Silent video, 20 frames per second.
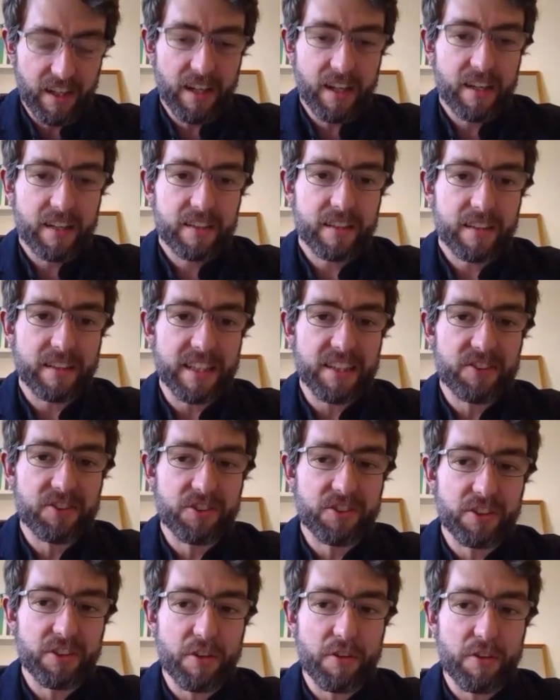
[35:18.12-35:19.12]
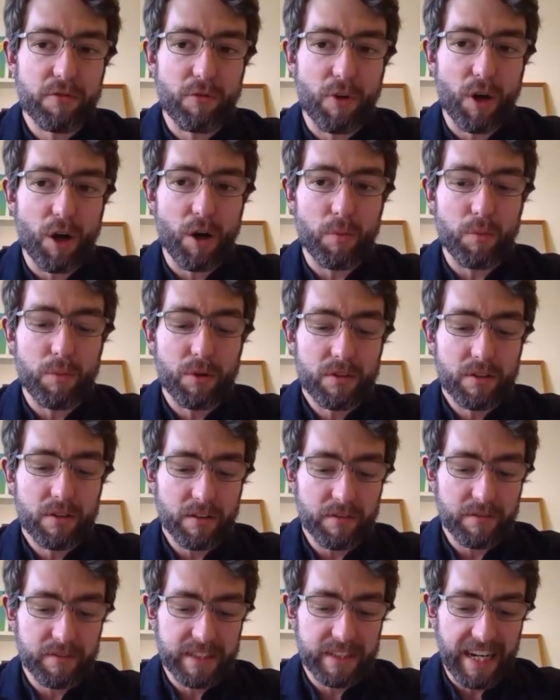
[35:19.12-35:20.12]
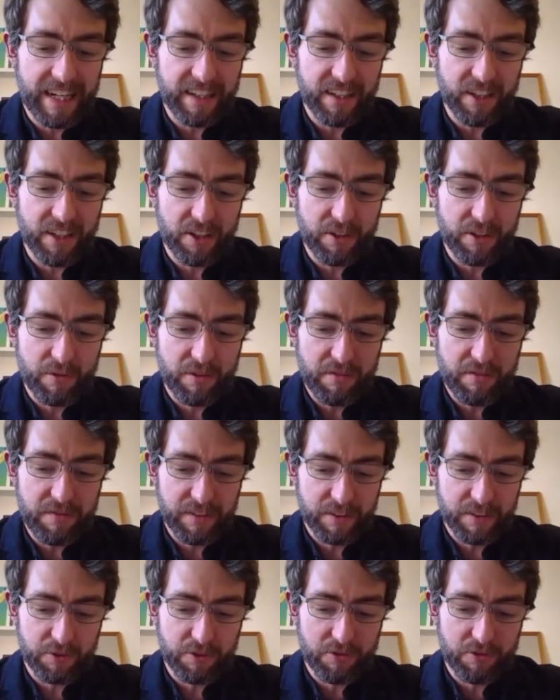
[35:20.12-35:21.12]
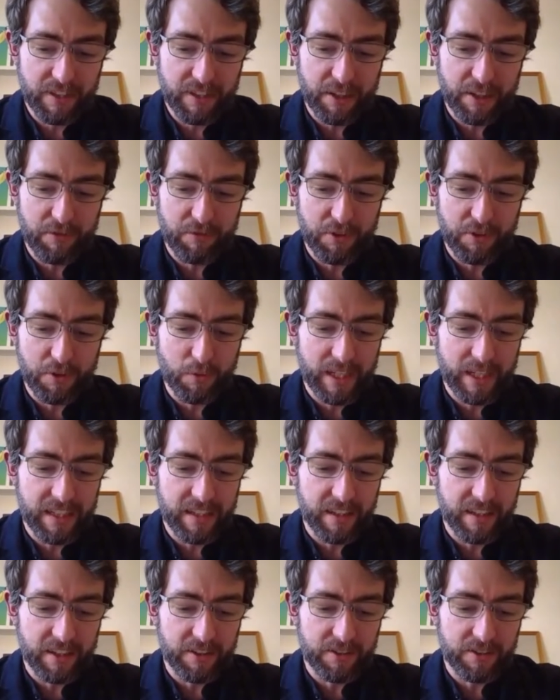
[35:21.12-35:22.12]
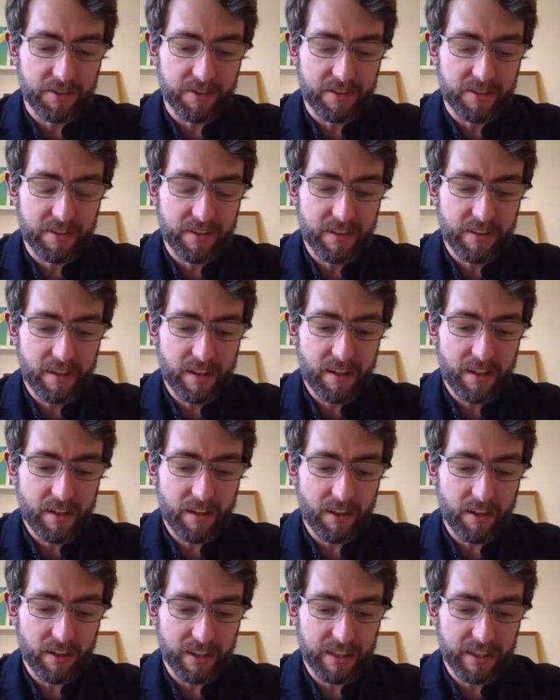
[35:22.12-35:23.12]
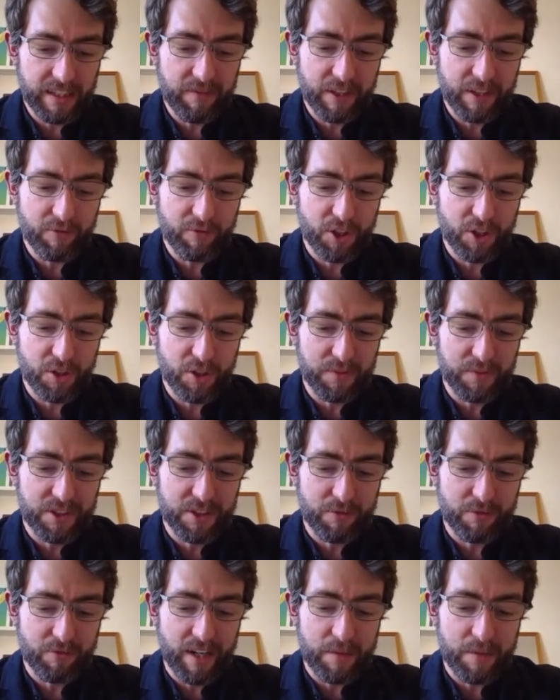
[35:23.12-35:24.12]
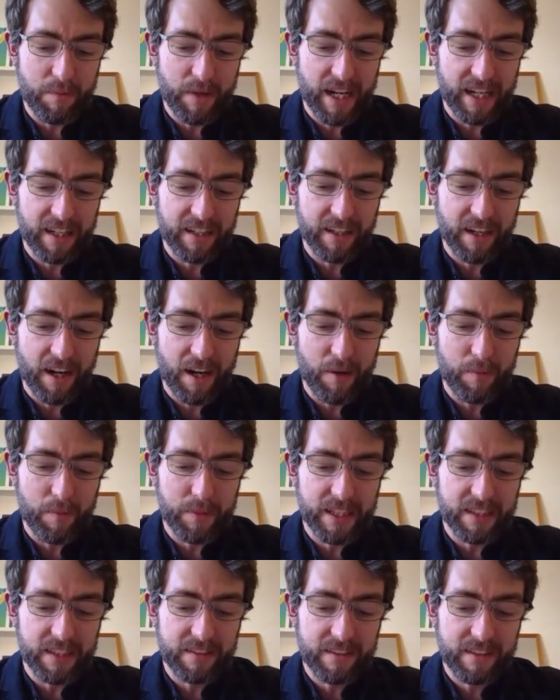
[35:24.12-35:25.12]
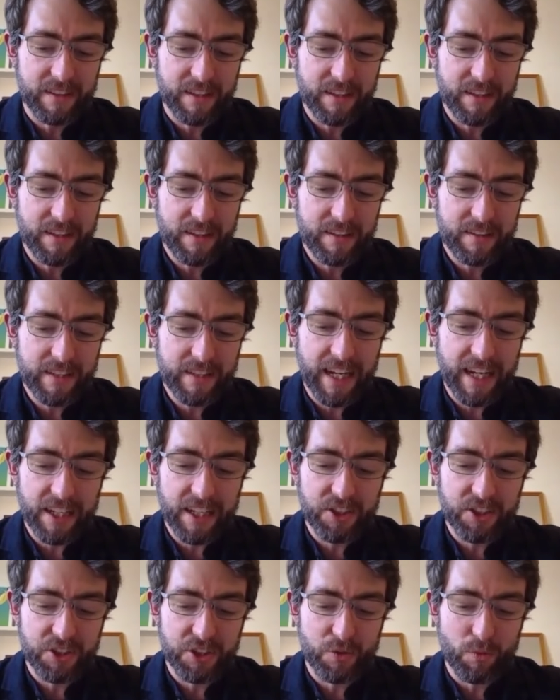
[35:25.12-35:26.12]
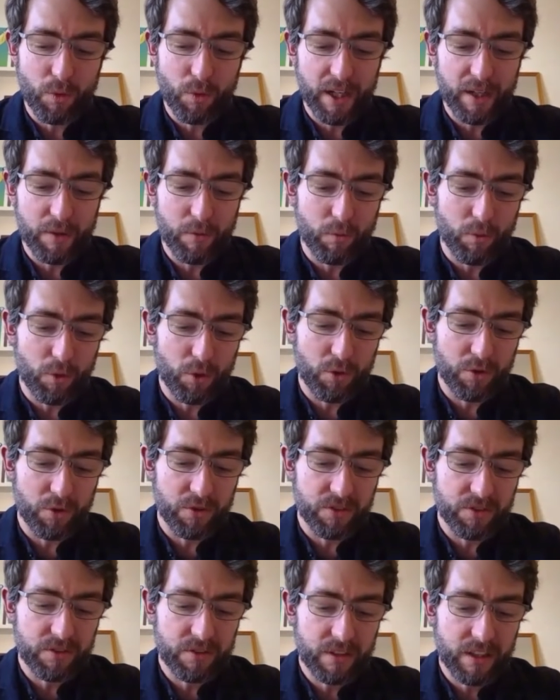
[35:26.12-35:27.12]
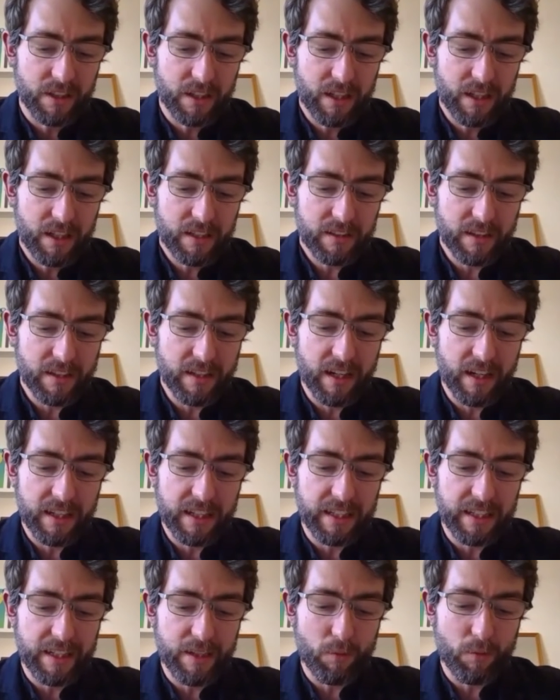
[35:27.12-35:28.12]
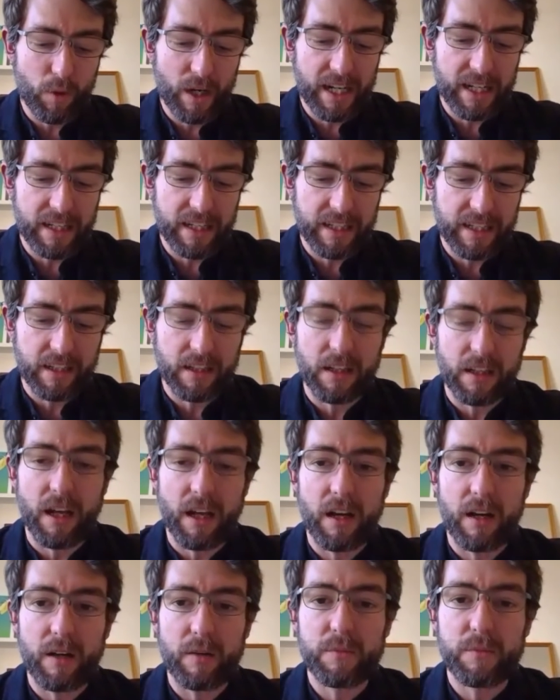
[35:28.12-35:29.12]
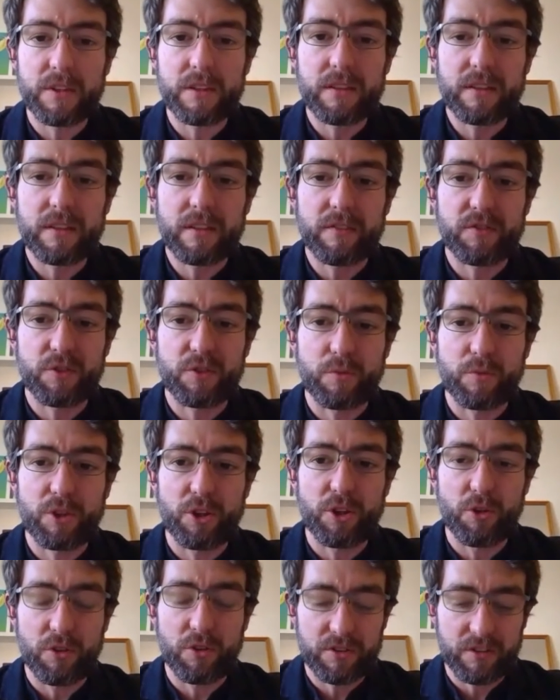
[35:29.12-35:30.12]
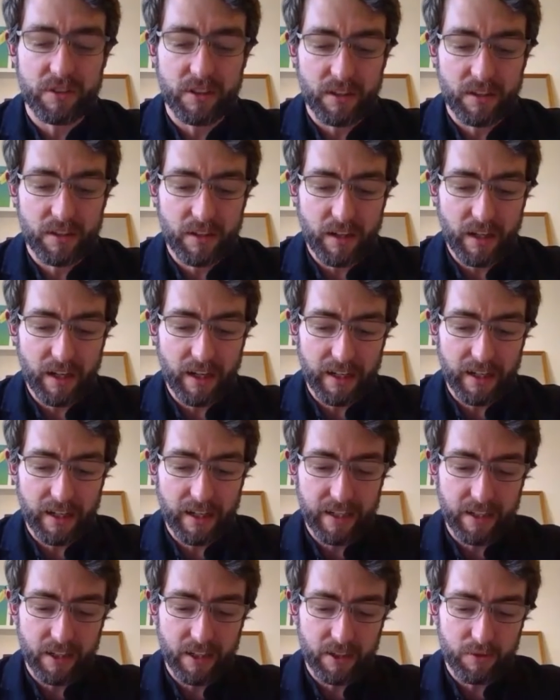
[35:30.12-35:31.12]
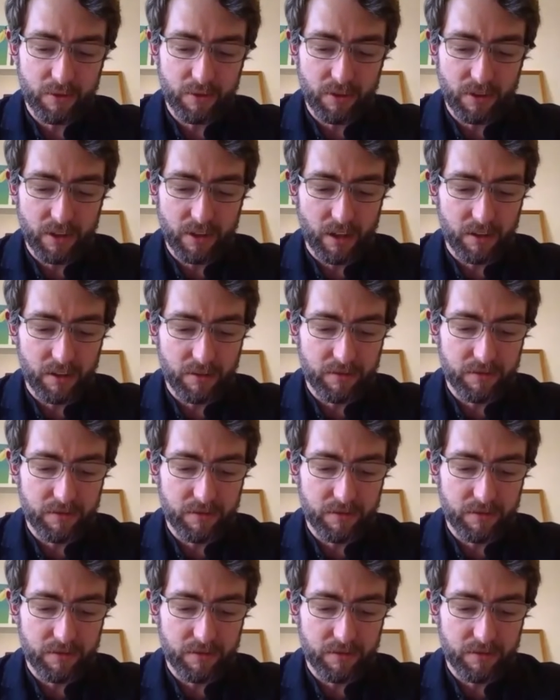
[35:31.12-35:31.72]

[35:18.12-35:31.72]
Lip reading: The distant throb of techno filtering through the windows, our living room's threadbare carpet, textured white walls, the nightly wailing alarm of some Corsa, Igo or Golf.